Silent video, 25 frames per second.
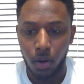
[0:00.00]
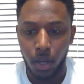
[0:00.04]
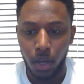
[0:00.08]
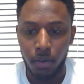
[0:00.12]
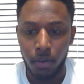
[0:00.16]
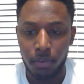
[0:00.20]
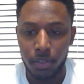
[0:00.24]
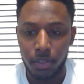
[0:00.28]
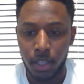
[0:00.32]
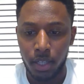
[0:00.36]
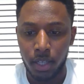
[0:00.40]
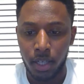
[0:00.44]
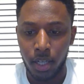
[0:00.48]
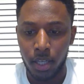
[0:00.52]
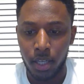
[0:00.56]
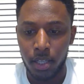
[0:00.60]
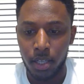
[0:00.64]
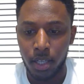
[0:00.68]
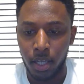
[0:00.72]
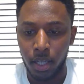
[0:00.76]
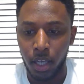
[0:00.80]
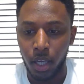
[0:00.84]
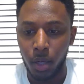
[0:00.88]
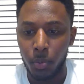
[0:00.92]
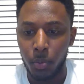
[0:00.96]
everything that he
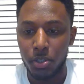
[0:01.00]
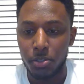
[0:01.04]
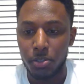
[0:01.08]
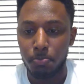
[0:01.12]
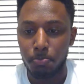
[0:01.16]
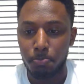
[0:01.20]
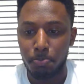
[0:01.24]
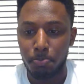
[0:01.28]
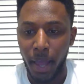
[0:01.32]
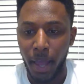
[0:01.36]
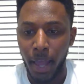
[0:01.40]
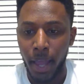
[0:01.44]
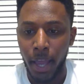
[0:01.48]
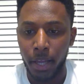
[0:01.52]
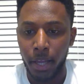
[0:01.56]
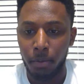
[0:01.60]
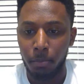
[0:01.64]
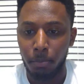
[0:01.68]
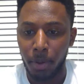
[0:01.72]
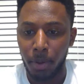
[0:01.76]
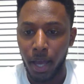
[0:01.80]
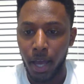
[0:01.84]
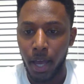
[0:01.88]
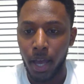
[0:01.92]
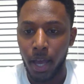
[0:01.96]
did, it was
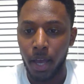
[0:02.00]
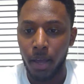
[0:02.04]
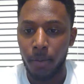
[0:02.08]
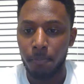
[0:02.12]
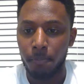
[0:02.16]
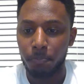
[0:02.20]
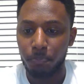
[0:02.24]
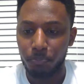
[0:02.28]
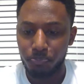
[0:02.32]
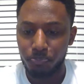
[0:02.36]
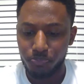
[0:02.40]
backed by